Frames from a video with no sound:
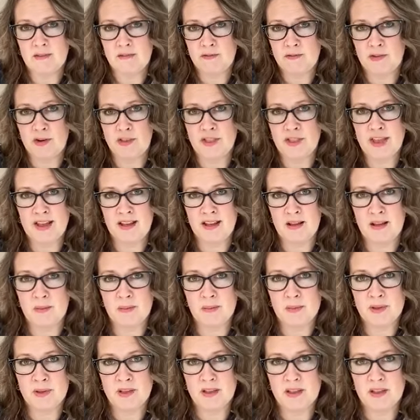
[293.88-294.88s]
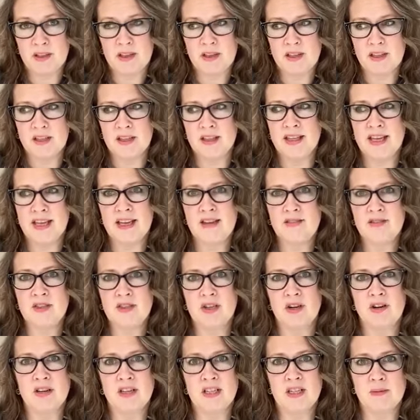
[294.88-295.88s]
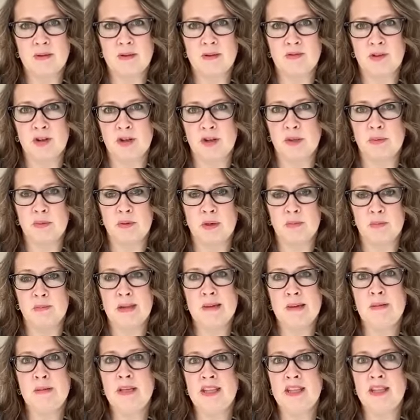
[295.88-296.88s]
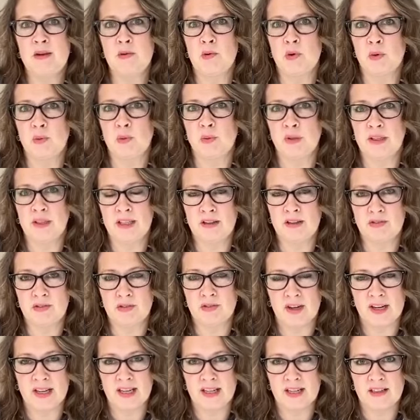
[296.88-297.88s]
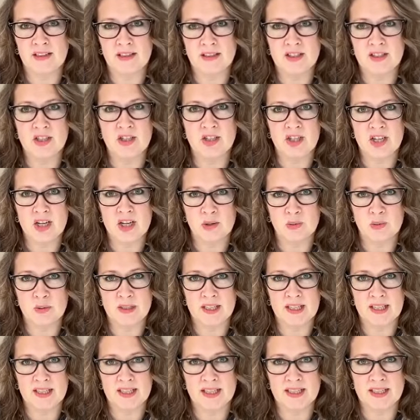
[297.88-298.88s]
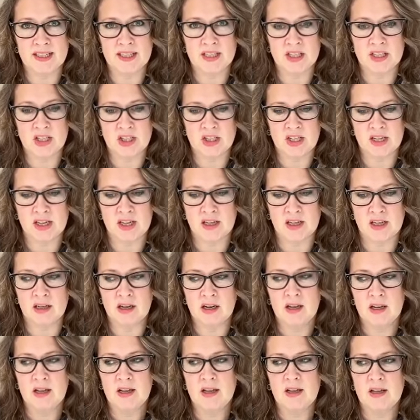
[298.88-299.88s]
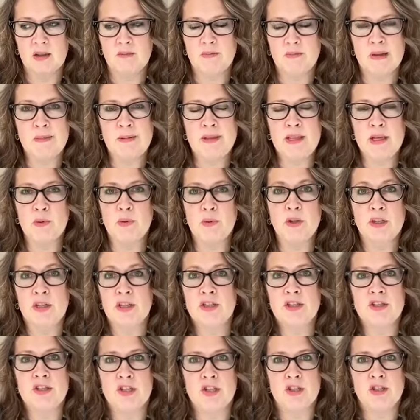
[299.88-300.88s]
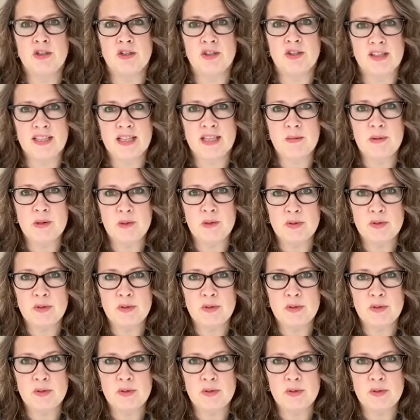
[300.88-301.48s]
For them, they've started to be vulnerable. Maybe they were really afraid to share what they needed to share. Maybe they were concerned that they'd be